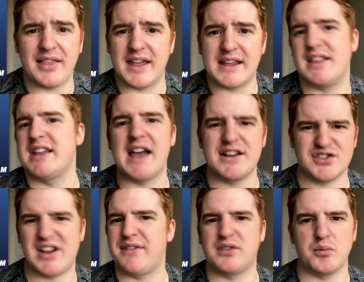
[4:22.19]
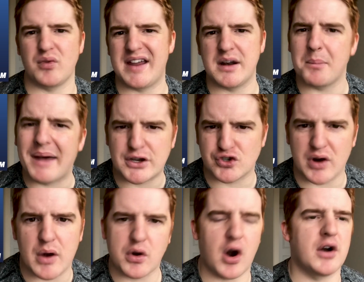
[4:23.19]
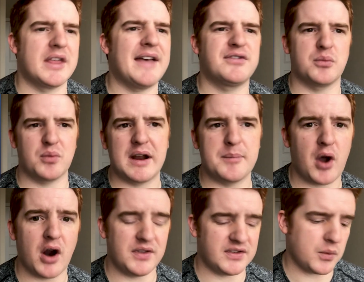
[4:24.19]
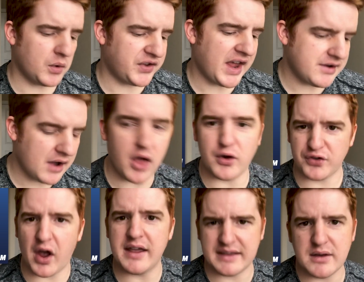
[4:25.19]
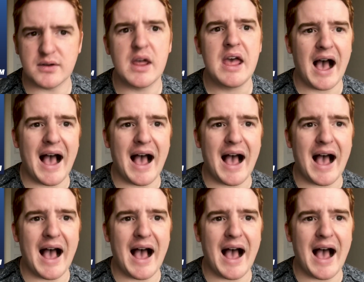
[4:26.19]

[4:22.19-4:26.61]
like, they just have some random Mike Trout card, they have some random card, and they say, well, $10,